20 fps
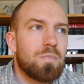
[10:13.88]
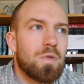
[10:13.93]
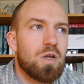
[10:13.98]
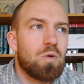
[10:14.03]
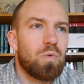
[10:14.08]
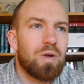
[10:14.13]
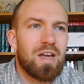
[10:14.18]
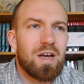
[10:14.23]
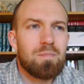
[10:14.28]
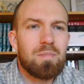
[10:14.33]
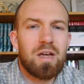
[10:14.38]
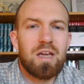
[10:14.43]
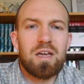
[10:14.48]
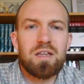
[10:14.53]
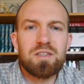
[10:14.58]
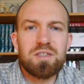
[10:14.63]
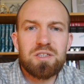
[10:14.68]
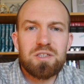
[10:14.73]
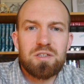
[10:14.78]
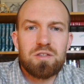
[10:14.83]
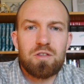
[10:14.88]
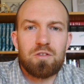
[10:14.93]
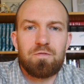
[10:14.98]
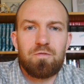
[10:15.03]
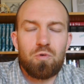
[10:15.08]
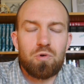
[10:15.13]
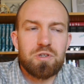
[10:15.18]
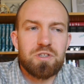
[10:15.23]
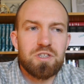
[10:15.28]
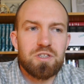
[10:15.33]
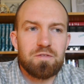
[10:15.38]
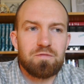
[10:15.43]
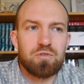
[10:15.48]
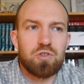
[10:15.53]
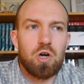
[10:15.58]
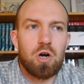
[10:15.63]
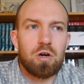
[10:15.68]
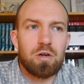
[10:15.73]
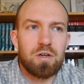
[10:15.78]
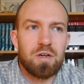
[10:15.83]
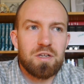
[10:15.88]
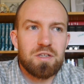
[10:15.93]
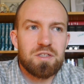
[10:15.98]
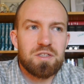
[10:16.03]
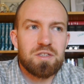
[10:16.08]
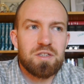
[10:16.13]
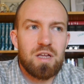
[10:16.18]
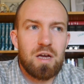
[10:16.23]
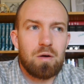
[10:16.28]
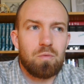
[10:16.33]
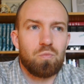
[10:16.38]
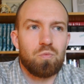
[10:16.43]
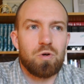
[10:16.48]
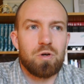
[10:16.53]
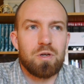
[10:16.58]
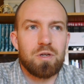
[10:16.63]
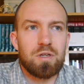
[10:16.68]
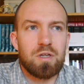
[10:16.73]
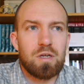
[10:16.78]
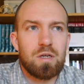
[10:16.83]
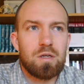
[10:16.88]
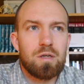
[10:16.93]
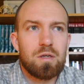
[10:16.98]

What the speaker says: We come against the forces of darkness that would